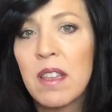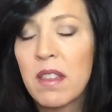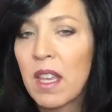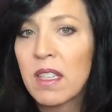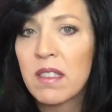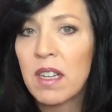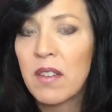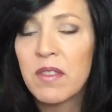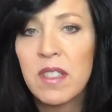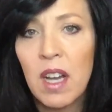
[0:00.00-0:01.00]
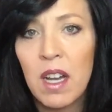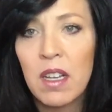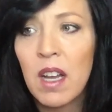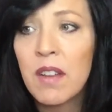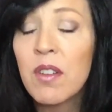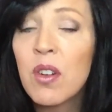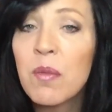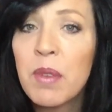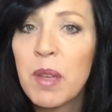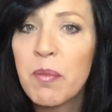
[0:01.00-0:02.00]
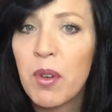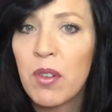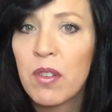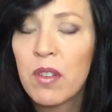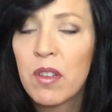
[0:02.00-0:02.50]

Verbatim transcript: the things that I've done, I've hurt people.